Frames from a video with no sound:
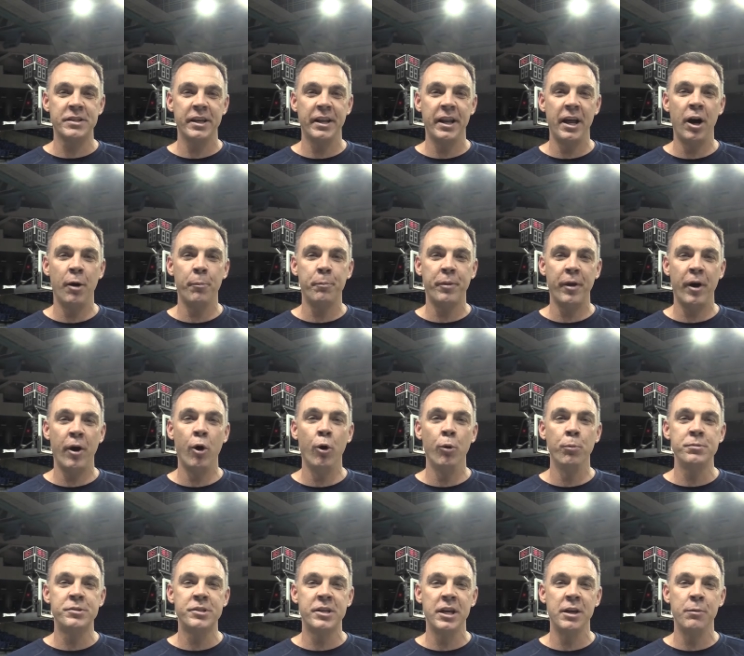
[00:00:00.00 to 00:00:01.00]
can help the
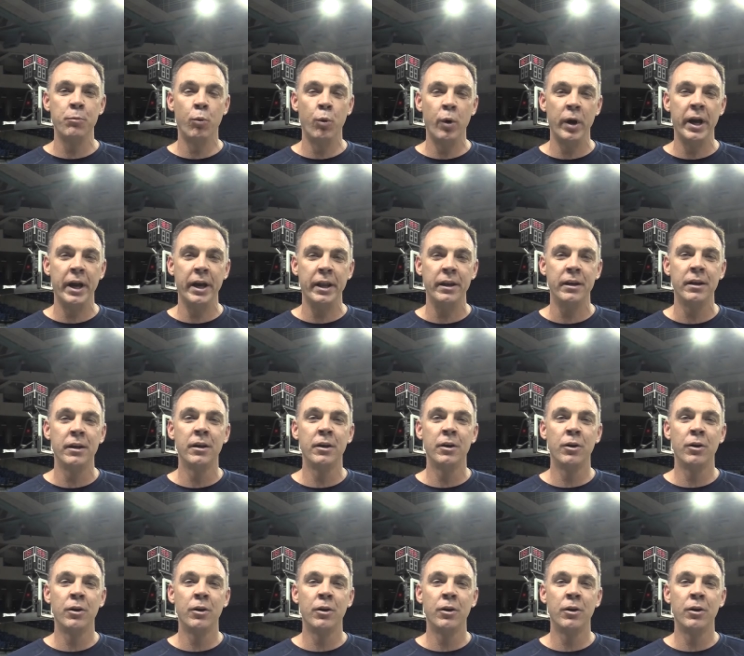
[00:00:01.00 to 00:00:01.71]
home team win.